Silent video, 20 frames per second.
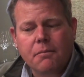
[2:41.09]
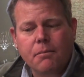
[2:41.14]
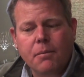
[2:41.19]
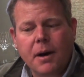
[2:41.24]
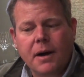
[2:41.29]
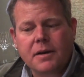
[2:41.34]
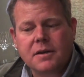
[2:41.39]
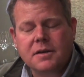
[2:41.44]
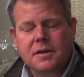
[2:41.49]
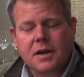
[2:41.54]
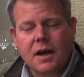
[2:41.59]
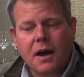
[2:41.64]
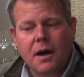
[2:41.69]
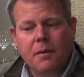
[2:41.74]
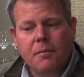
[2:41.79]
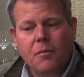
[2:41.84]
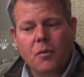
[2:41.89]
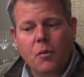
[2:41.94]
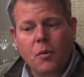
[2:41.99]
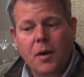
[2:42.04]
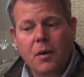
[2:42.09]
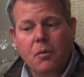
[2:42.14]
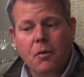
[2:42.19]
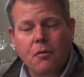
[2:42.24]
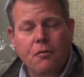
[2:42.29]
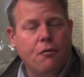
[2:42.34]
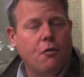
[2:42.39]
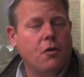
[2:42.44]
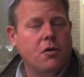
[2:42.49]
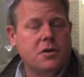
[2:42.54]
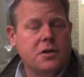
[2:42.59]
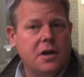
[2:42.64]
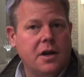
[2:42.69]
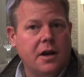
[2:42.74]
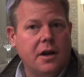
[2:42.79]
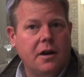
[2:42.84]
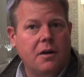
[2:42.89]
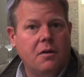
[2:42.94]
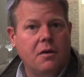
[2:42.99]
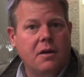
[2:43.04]
But we were
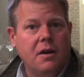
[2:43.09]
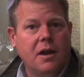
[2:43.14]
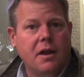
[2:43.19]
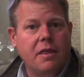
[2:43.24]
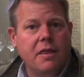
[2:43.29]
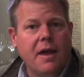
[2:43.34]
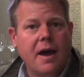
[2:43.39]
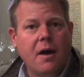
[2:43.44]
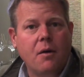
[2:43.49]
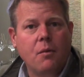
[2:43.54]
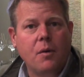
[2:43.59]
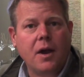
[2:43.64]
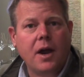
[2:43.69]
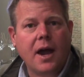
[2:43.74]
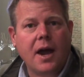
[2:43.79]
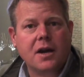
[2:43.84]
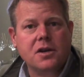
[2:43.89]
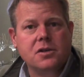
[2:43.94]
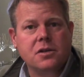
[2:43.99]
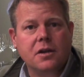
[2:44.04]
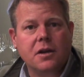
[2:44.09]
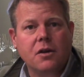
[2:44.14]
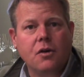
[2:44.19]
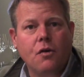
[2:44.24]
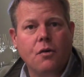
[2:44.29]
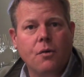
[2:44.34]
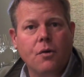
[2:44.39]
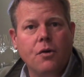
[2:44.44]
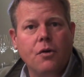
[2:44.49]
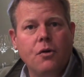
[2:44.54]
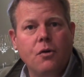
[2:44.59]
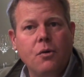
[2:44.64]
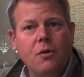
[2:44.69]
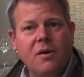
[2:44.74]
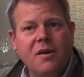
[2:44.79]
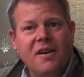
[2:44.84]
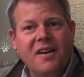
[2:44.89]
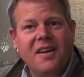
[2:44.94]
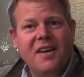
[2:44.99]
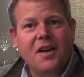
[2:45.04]
fortunate in that we actually grew
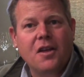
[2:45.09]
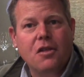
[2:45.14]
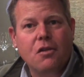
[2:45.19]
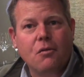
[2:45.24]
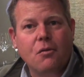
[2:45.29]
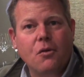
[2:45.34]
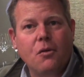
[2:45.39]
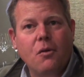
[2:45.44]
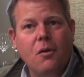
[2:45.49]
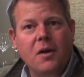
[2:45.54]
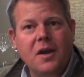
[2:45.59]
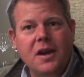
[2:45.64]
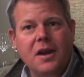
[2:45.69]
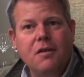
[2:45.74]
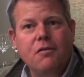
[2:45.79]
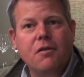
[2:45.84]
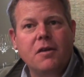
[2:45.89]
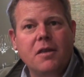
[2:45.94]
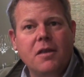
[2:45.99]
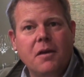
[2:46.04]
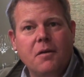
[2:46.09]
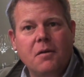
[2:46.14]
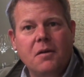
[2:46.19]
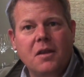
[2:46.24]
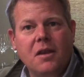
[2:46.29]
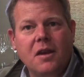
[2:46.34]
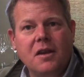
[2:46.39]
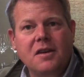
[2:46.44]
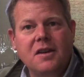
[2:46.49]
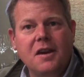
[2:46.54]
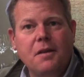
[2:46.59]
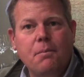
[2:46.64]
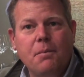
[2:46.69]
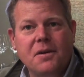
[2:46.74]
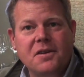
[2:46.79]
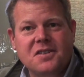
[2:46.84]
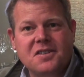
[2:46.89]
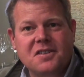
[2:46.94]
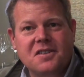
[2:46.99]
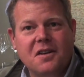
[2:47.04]
through even the
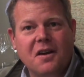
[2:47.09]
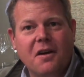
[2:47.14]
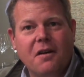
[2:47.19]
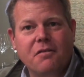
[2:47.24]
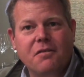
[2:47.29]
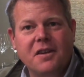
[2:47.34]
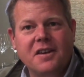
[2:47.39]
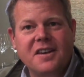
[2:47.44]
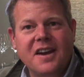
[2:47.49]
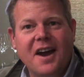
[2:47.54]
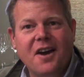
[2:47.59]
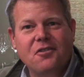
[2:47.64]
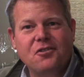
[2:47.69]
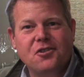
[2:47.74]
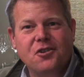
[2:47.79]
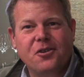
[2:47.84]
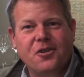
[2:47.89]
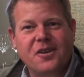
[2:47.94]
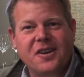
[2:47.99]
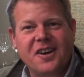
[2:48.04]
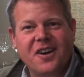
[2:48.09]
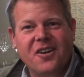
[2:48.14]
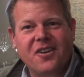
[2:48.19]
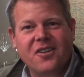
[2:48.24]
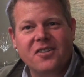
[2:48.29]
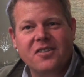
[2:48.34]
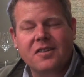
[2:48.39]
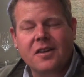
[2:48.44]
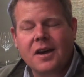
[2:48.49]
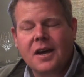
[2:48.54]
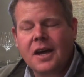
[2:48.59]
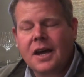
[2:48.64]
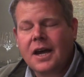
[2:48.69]
deepest of the downturn years.